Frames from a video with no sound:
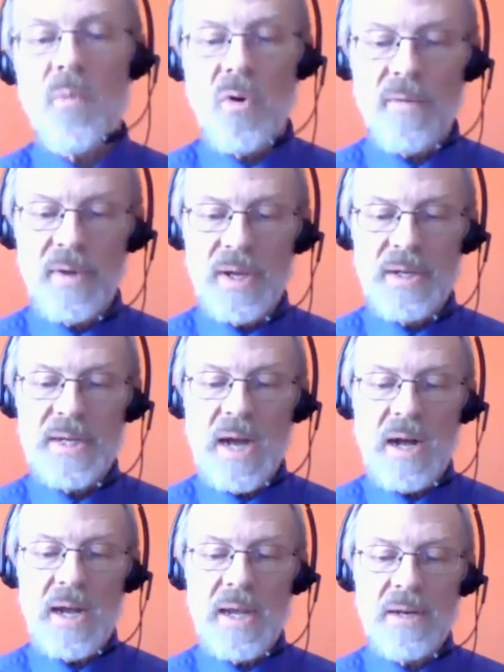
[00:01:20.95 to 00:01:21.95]
Morva
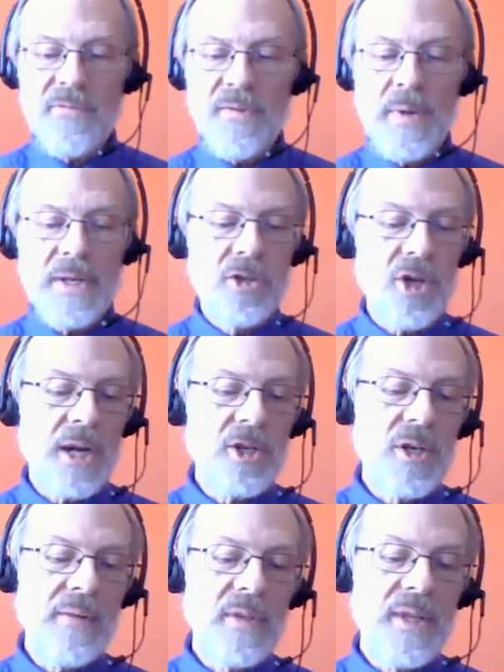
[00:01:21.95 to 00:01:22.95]
died from an
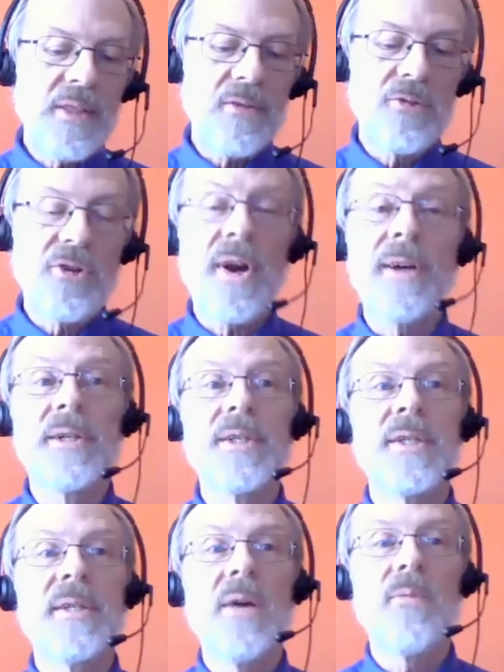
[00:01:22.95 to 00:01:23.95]
injection of lethal
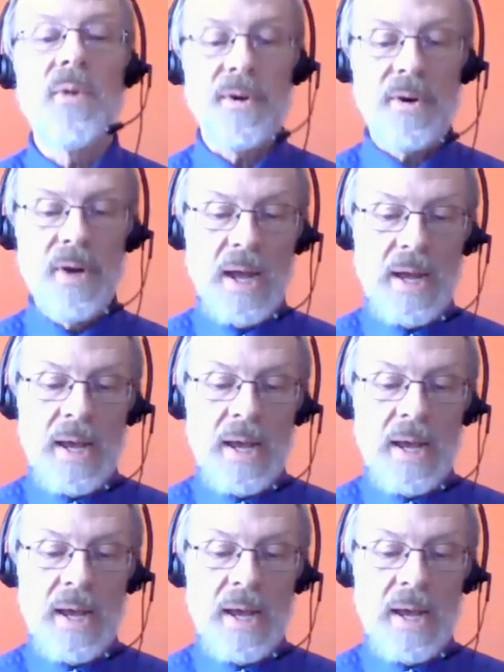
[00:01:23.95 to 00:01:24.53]
drugs that were